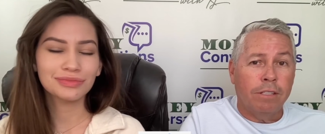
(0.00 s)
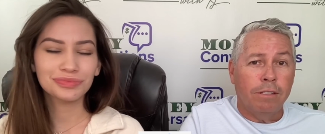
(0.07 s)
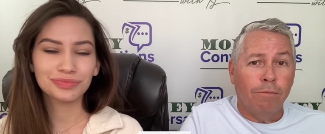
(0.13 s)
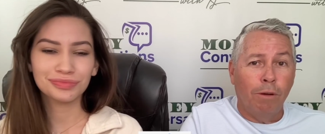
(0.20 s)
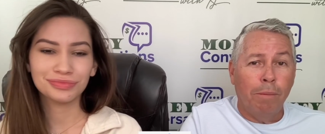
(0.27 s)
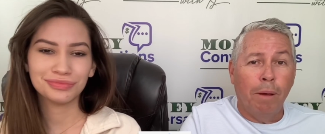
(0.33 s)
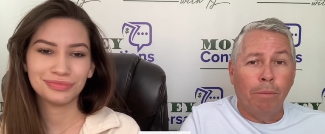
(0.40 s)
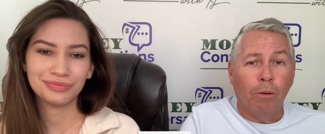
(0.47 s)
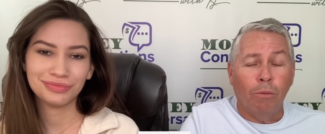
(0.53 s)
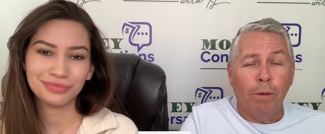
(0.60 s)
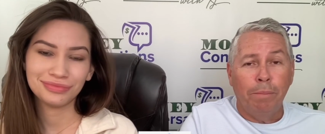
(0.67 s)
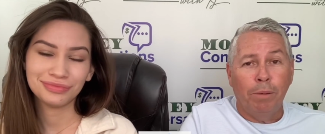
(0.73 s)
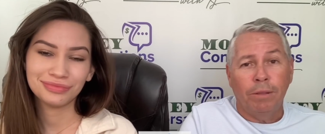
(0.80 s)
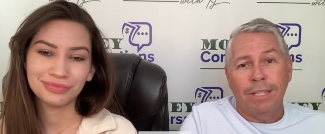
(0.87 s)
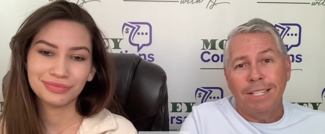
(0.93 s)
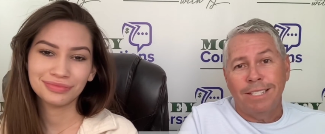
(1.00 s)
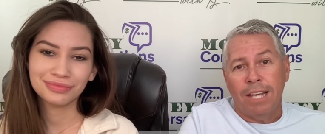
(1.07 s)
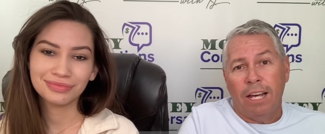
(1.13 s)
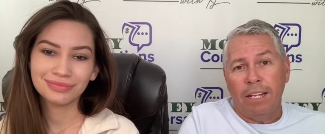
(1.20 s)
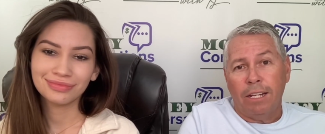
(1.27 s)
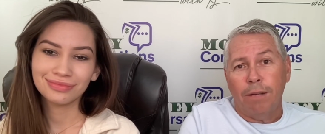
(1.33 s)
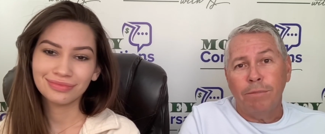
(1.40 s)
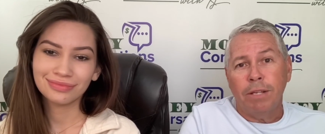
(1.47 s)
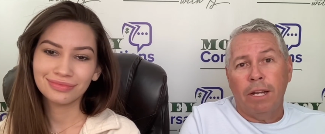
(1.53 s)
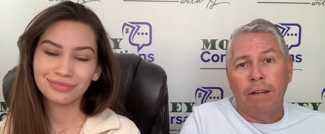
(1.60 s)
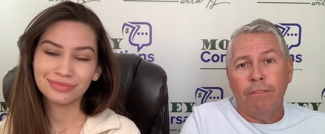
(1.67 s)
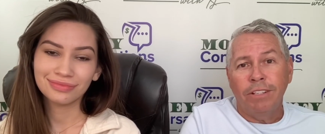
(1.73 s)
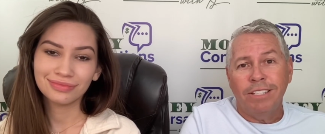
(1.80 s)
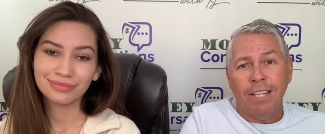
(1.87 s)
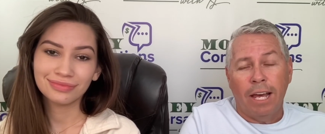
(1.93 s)
Speaker 1: Remember, we put these out. It comes out
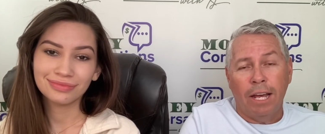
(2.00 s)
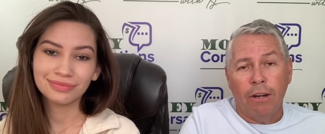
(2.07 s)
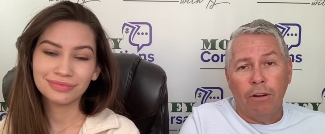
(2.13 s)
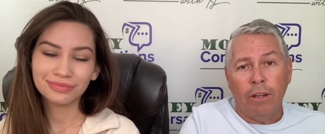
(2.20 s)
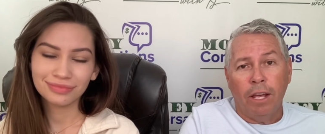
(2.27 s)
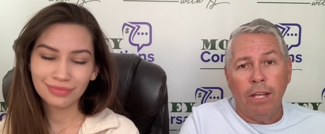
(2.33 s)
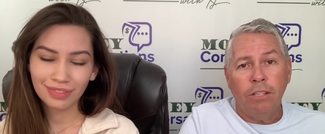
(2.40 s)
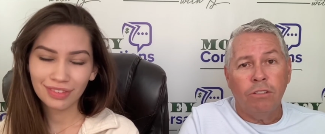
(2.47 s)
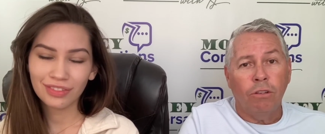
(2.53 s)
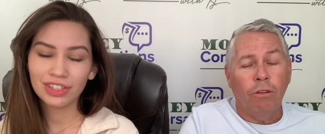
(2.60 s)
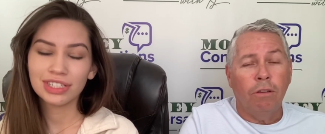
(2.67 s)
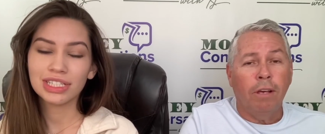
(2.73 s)
every Saturday, so you